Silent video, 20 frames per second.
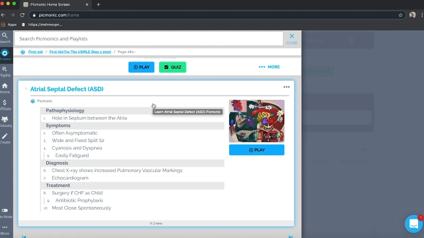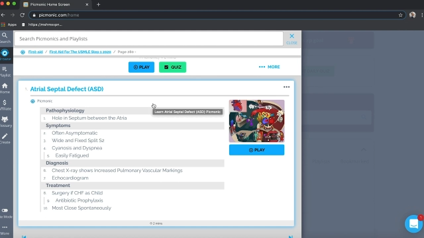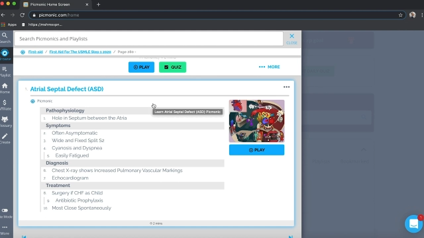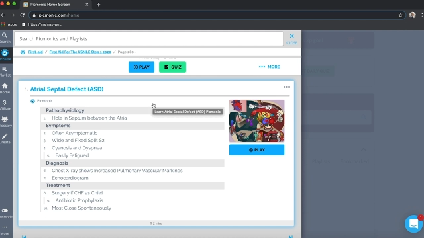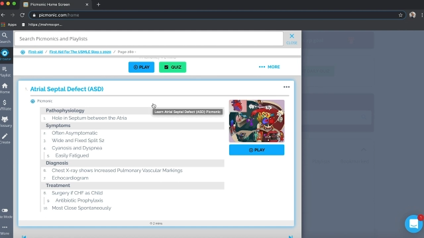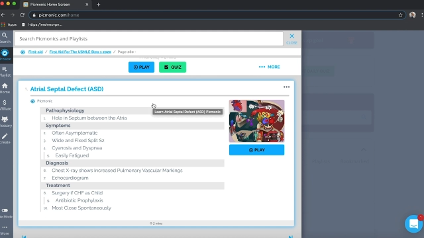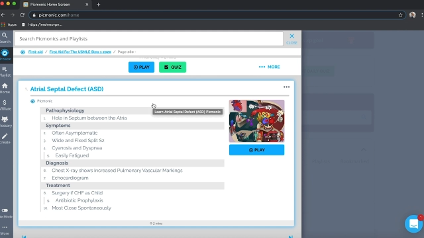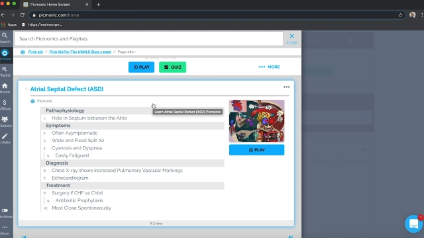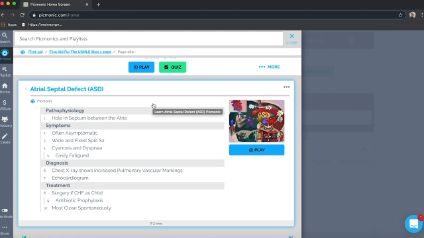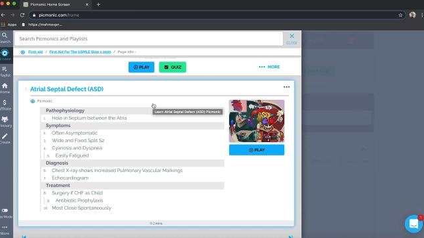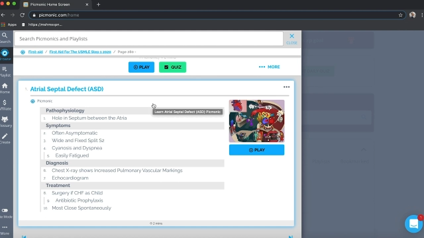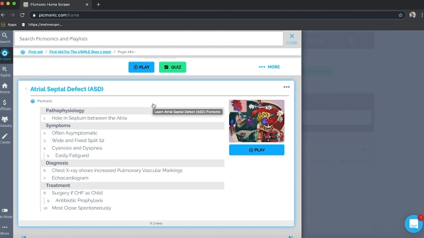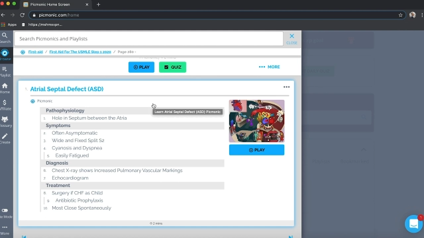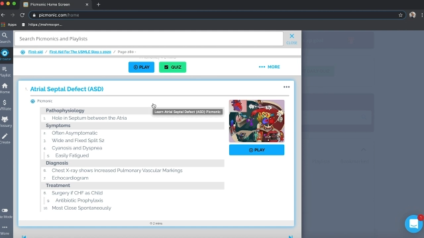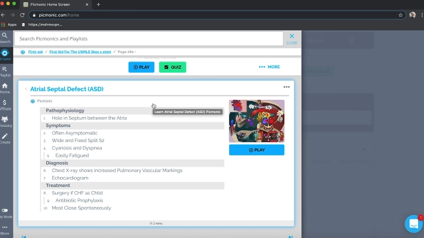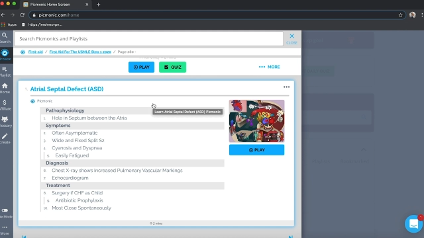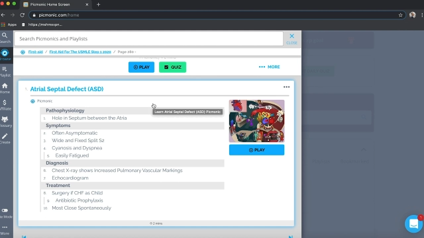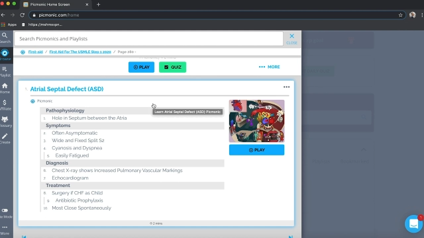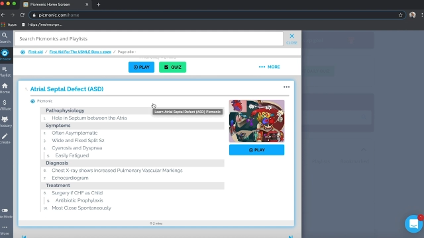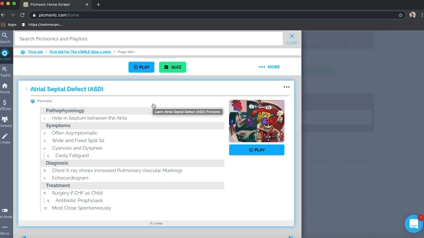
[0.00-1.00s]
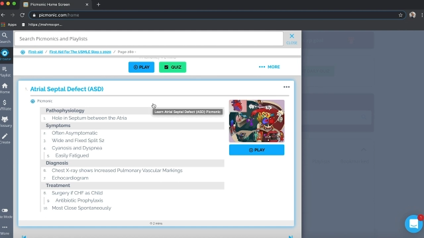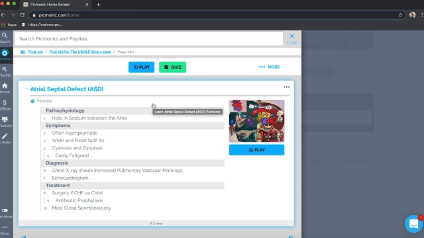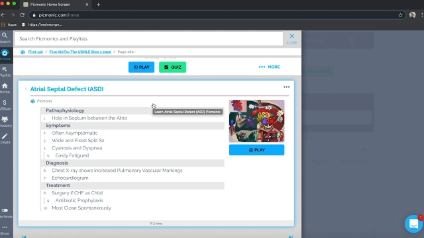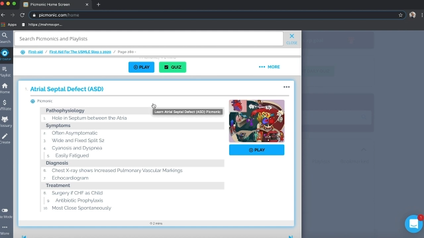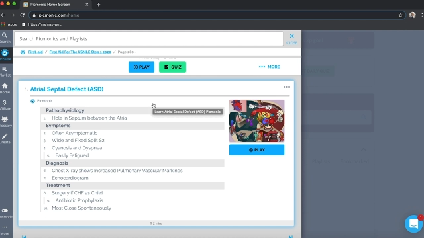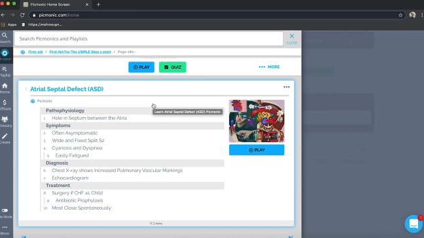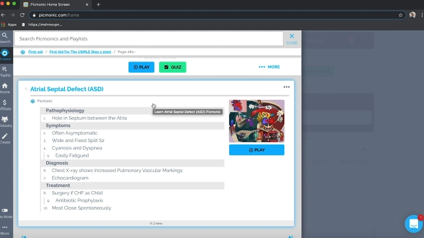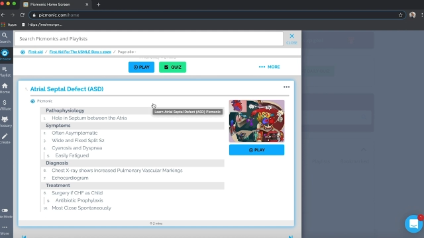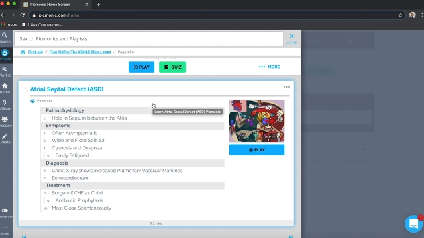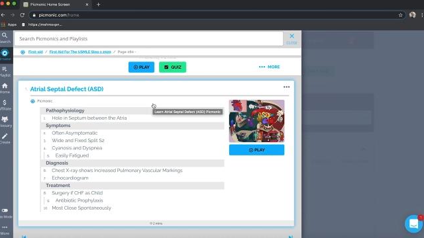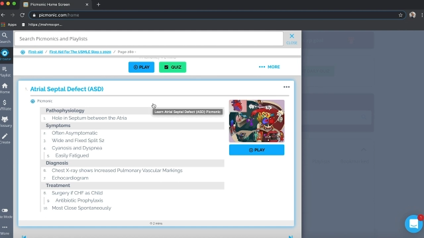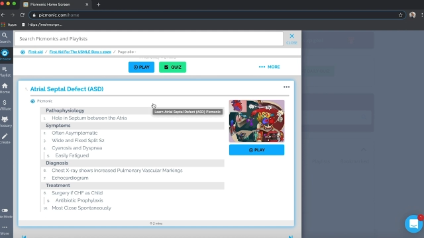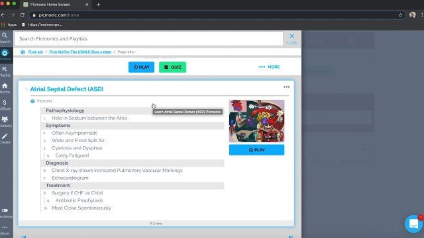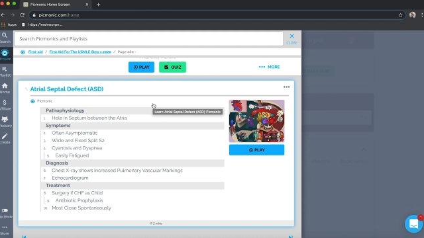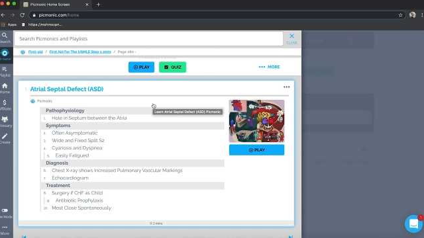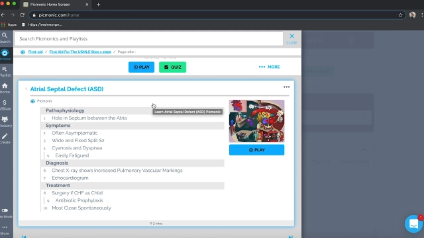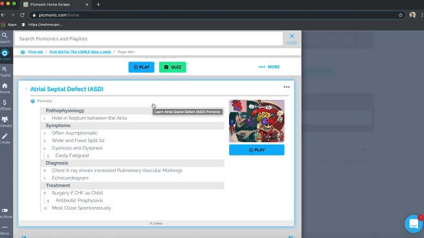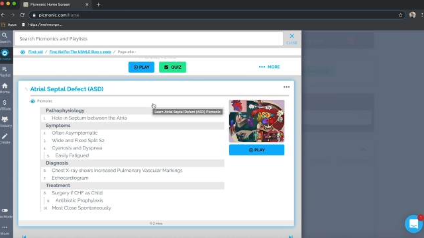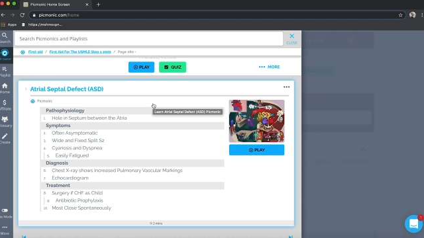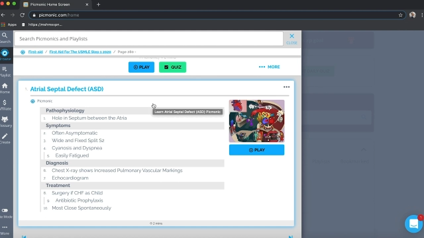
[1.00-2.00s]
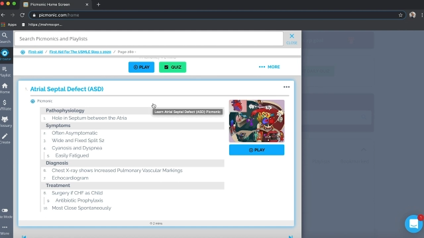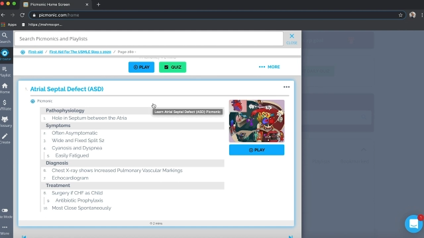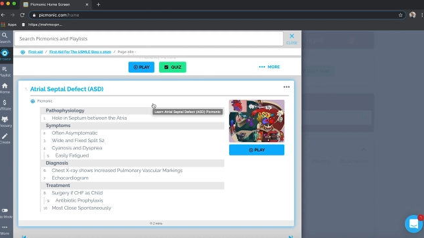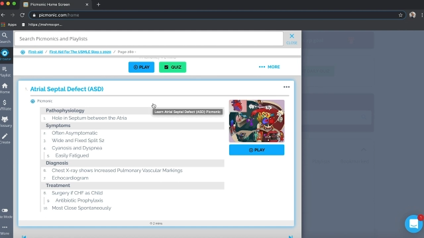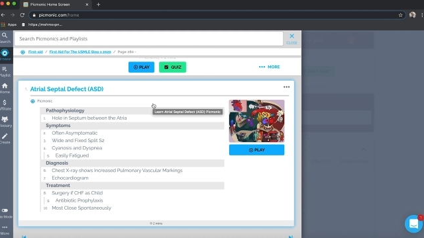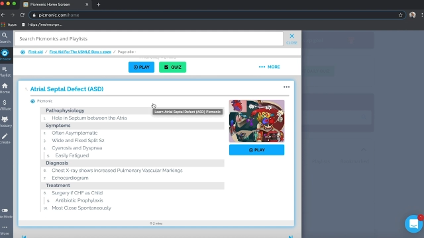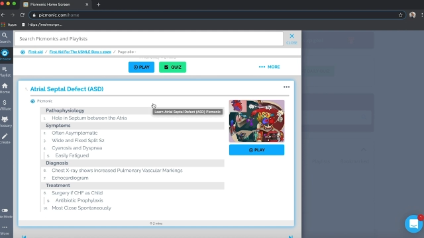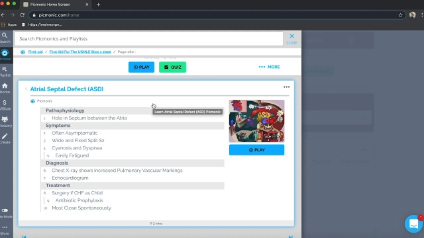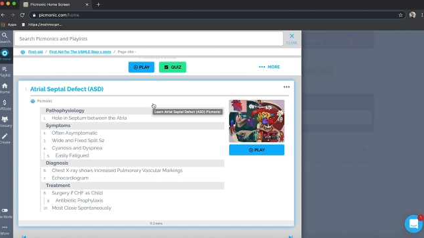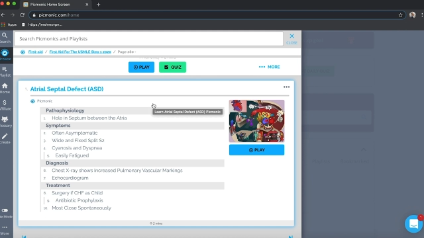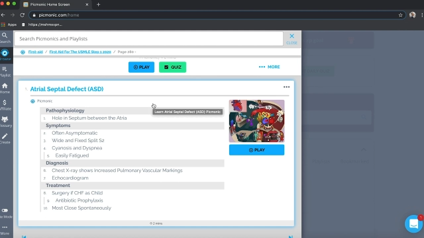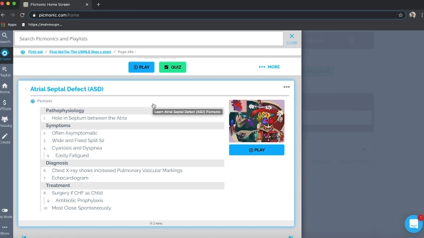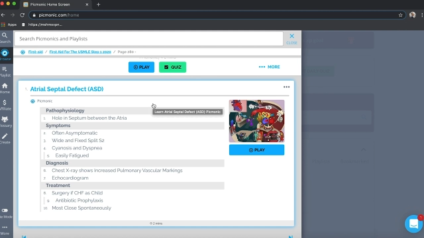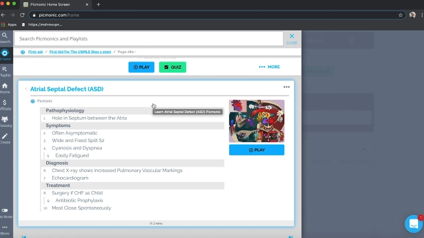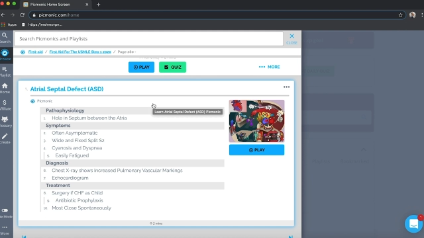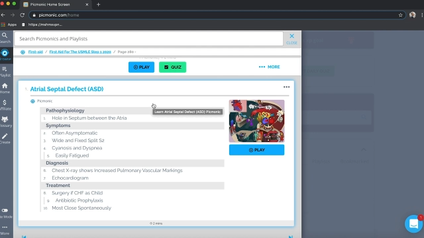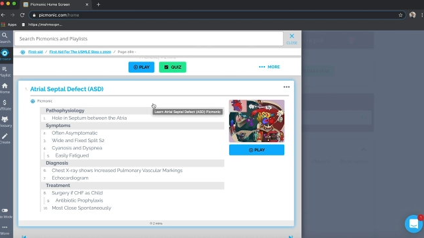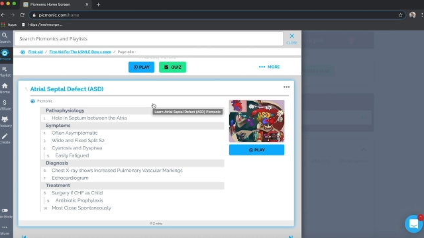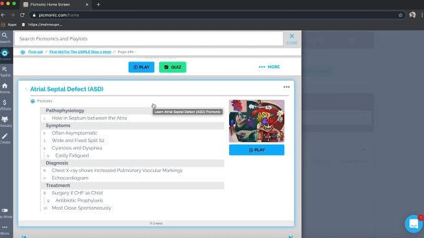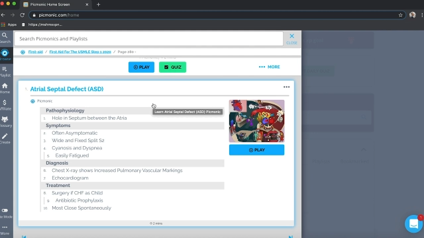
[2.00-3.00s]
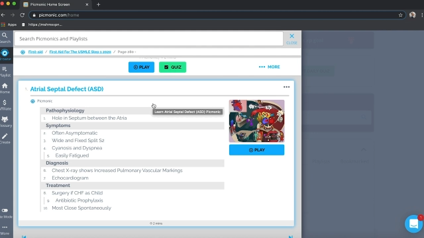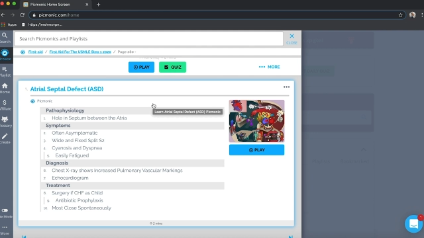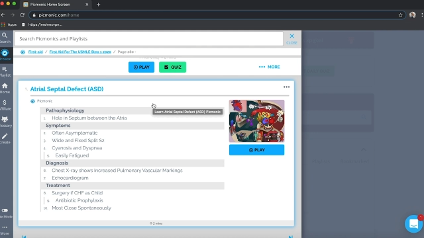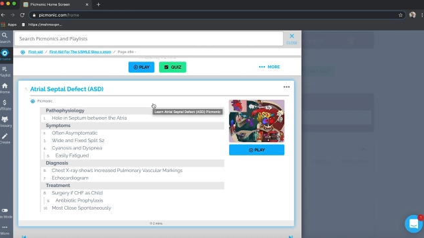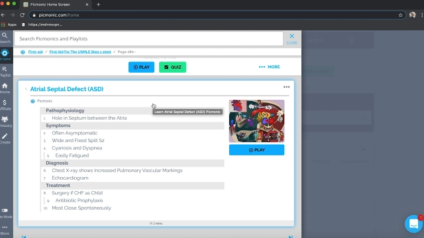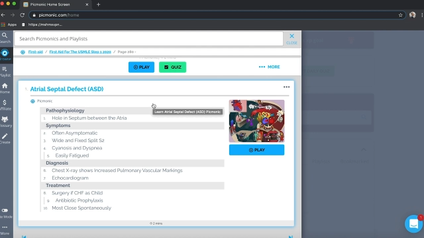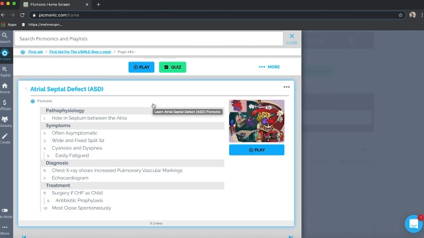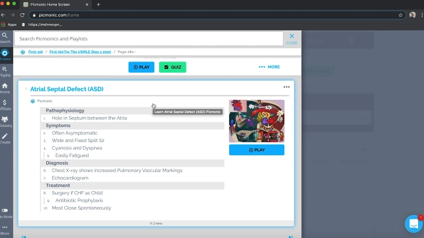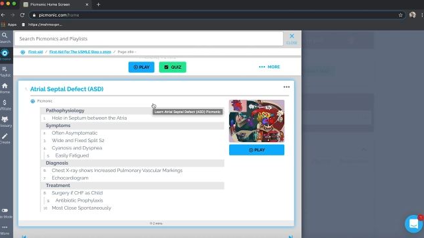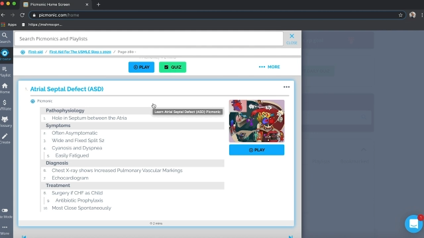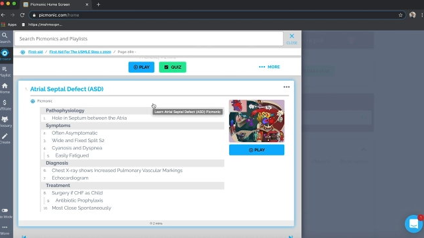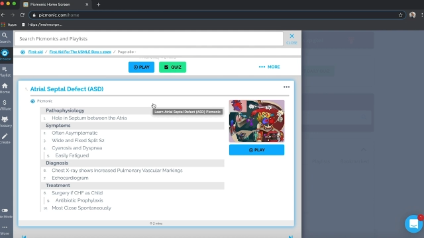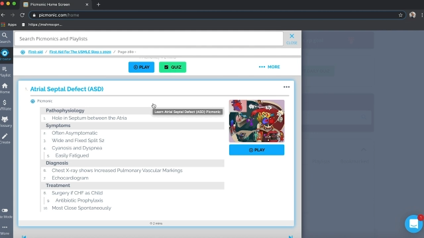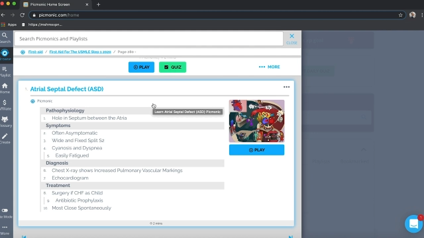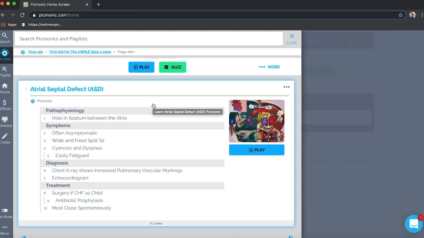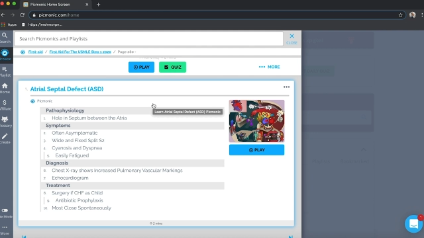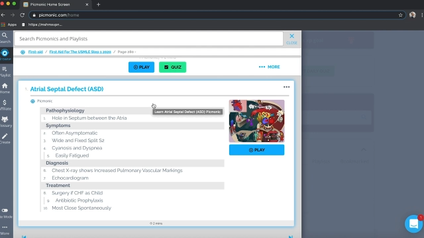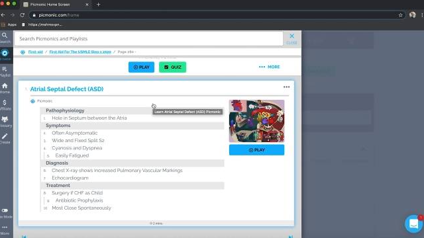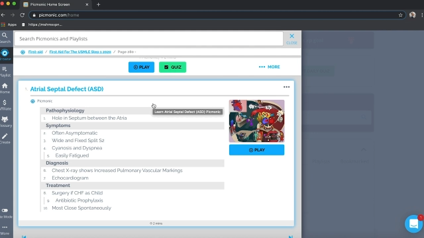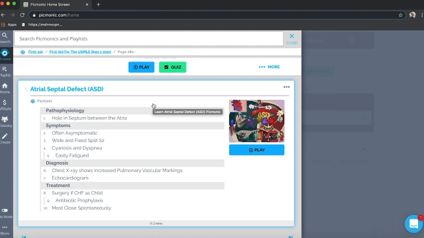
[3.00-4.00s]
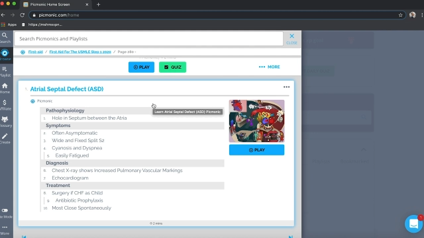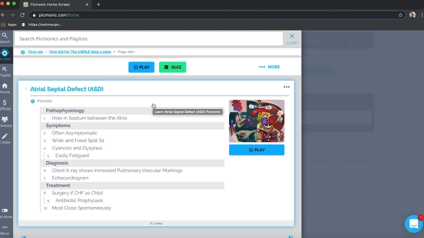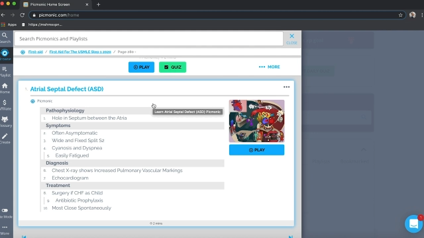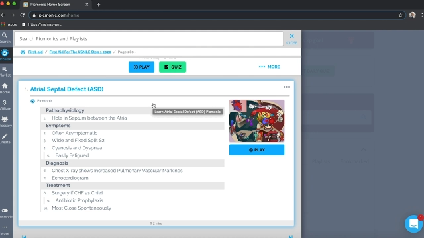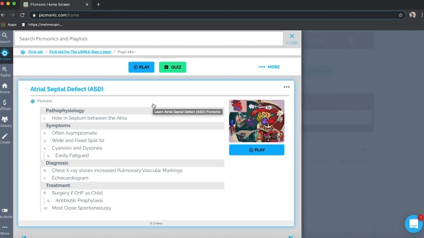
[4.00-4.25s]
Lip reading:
Nobody's mouth can be seen.